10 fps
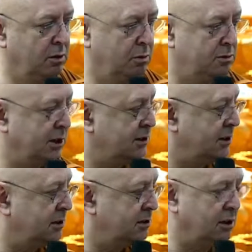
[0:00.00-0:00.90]
which
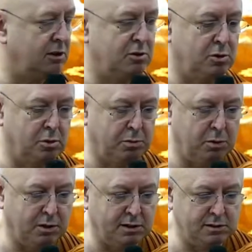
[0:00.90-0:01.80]
Ajahn Chah taught me
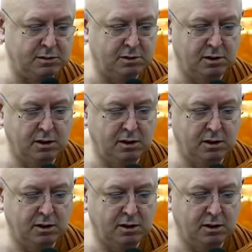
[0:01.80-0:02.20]
once.